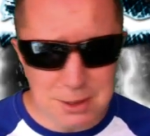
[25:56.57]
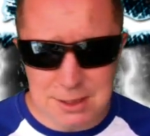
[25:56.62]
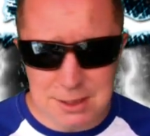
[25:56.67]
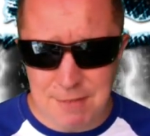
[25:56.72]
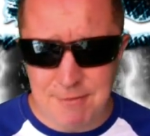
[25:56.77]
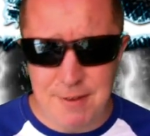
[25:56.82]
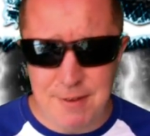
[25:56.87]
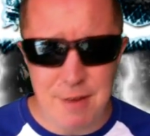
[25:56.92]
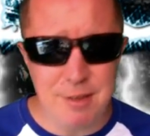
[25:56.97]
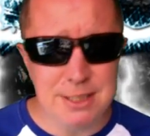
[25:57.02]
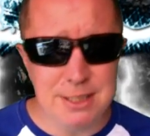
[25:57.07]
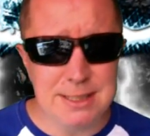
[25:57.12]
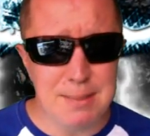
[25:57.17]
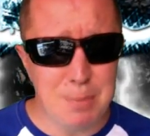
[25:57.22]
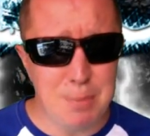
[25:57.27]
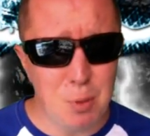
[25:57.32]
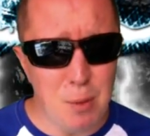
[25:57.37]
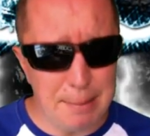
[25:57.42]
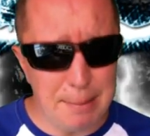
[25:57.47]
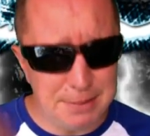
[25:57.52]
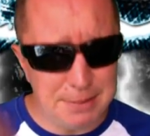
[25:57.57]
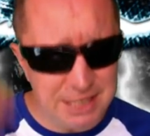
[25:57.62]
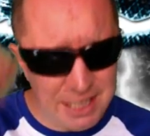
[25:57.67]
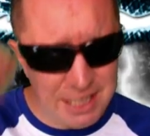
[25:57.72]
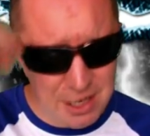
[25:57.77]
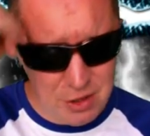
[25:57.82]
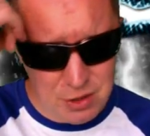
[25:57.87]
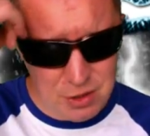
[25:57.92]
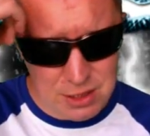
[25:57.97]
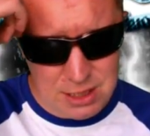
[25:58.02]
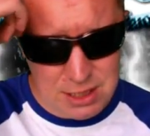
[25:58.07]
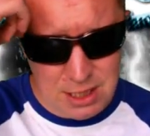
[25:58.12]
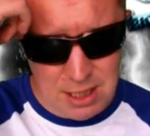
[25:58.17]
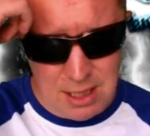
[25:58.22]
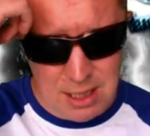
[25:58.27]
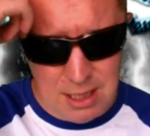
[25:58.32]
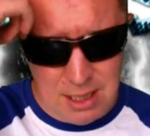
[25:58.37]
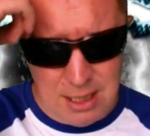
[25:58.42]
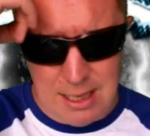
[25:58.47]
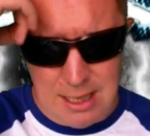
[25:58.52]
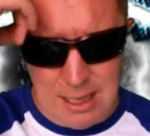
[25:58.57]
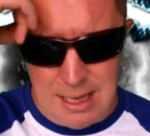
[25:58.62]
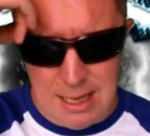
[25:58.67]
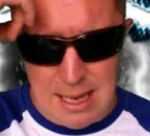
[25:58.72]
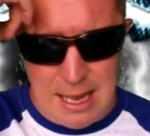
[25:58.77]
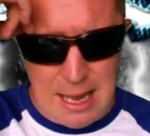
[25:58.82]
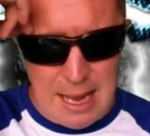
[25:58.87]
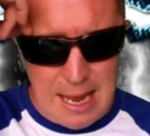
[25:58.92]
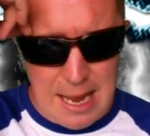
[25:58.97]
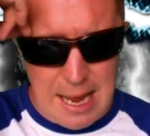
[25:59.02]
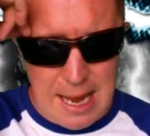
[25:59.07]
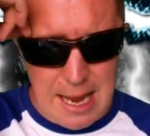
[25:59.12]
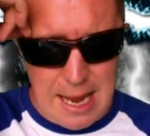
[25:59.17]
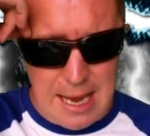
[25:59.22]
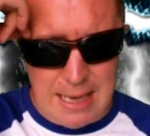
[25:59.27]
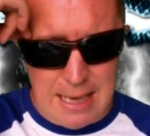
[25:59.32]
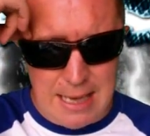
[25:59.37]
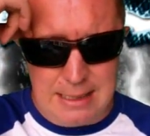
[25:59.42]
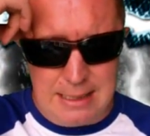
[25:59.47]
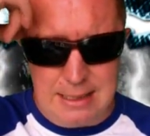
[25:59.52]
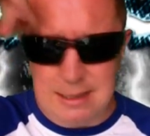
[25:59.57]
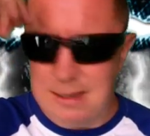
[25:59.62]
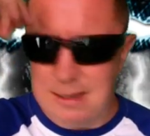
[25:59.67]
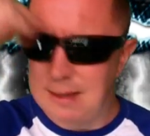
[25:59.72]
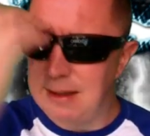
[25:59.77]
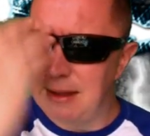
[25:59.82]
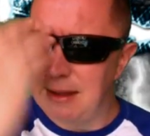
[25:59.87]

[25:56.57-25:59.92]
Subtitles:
It's a very simple app to use, and